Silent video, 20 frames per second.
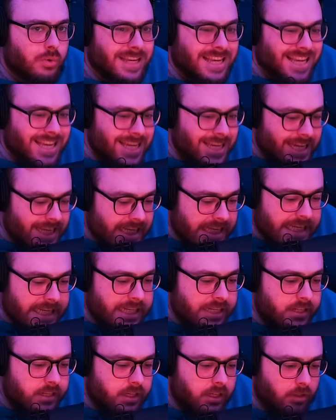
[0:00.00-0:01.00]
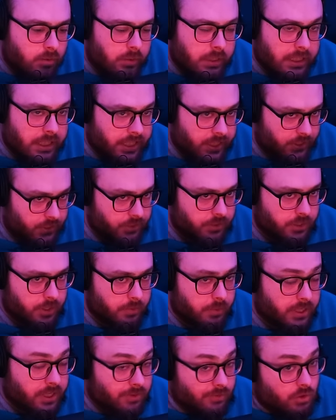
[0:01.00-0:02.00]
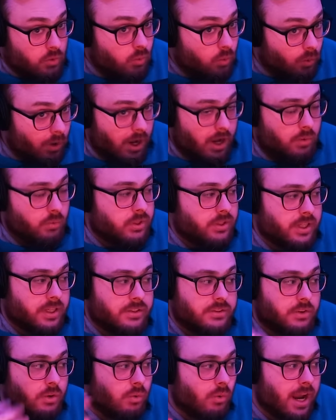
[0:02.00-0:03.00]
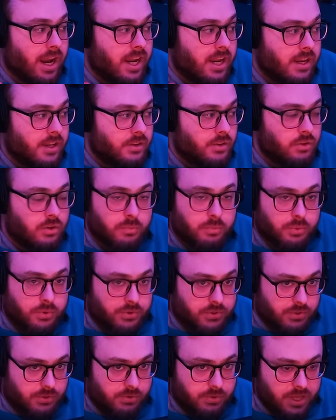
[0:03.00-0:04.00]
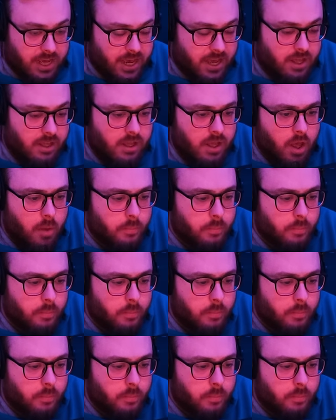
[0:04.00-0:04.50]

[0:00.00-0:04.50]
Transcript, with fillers: need a relationship. Like if you want one, that's great, and you can pursue that.